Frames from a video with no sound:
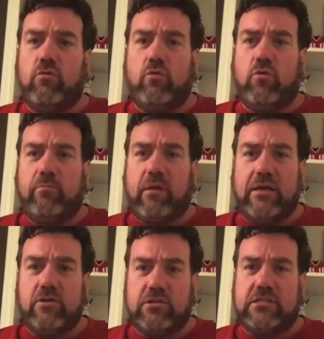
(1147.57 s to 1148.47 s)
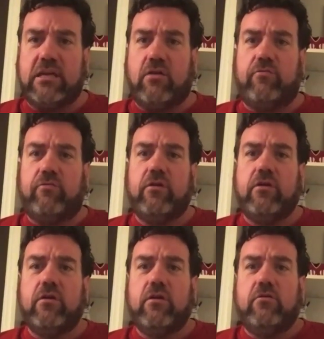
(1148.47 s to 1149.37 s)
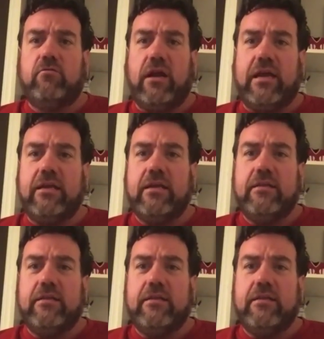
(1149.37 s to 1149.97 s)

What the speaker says: all by yourself, right?